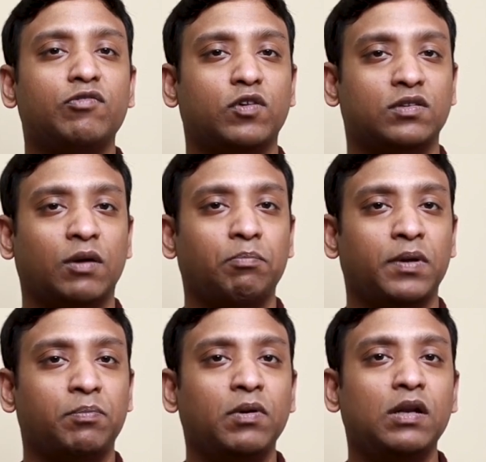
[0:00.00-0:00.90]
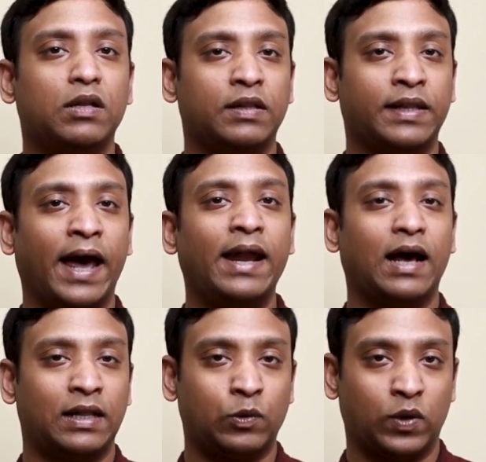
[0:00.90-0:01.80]
for some people than
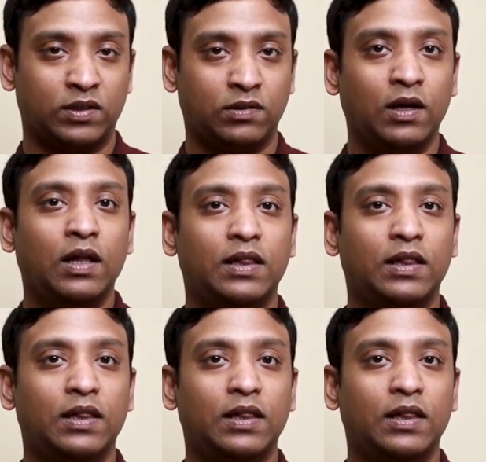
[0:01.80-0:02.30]
otherwise.